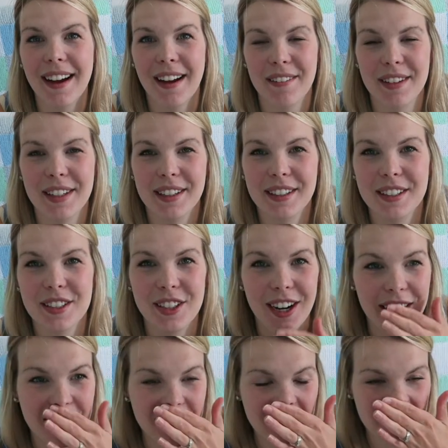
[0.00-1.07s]
having
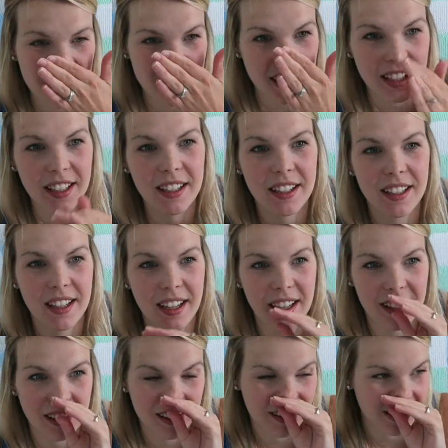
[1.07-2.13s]
contractions, like
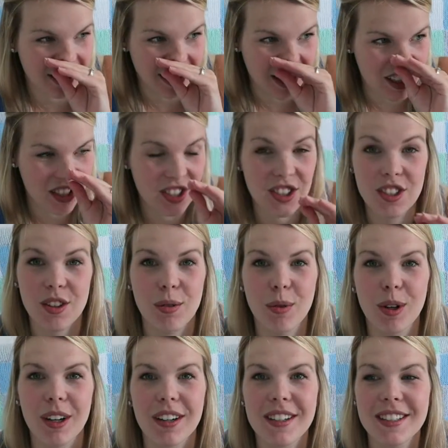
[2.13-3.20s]
it's just the
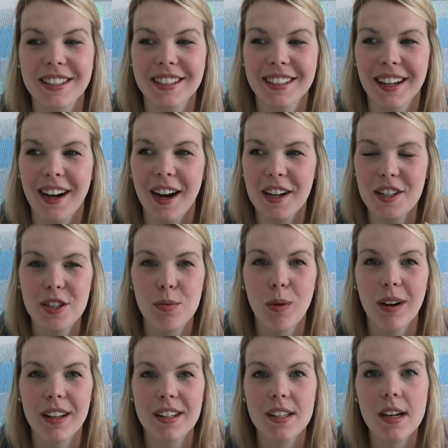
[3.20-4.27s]
worst. I just
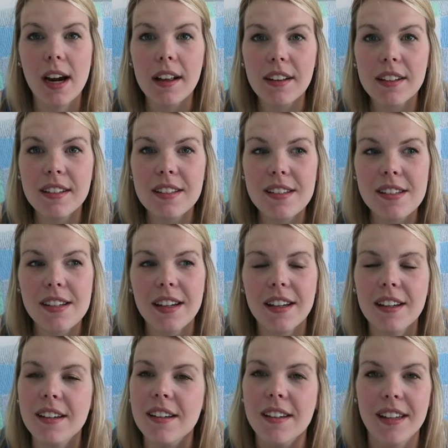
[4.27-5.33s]
wanted silence,
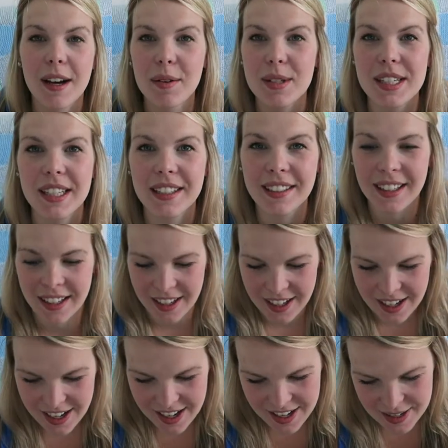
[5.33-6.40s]
and that was it.
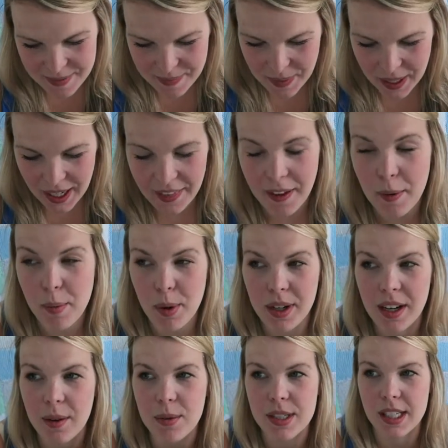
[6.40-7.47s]
And at that
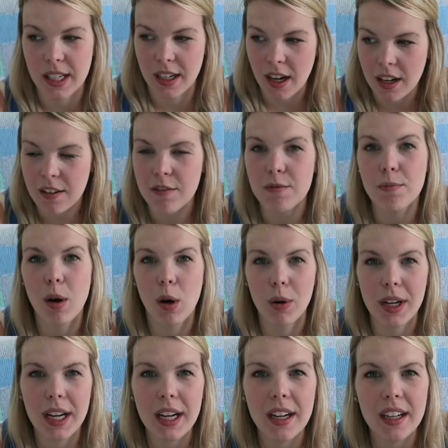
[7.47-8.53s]
point I was like kind of
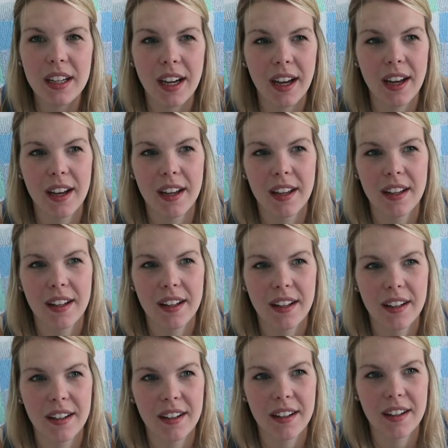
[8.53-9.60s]
moaning
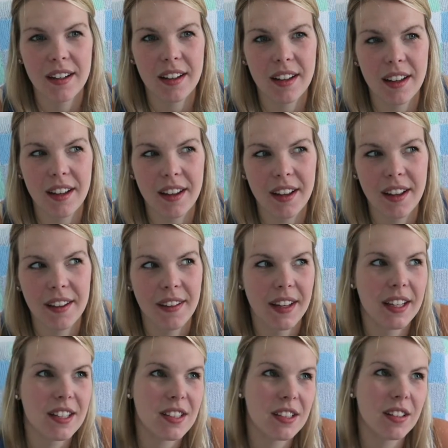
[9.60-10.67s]
and
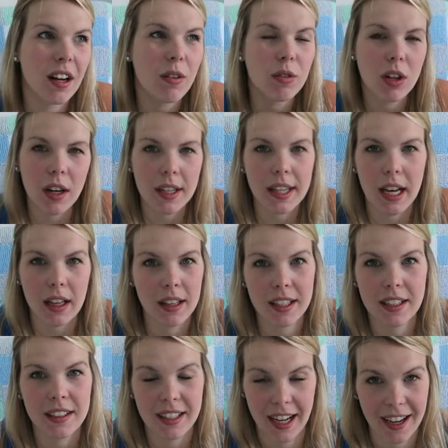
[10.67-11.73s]
like not
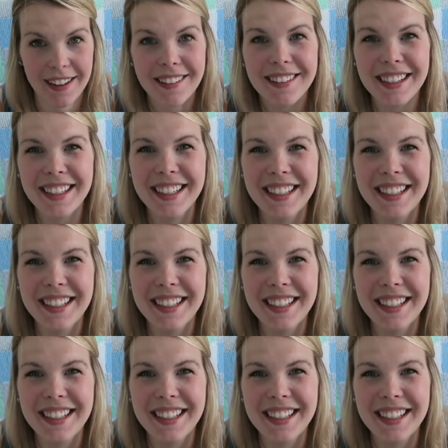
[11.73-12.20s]
yelling yet,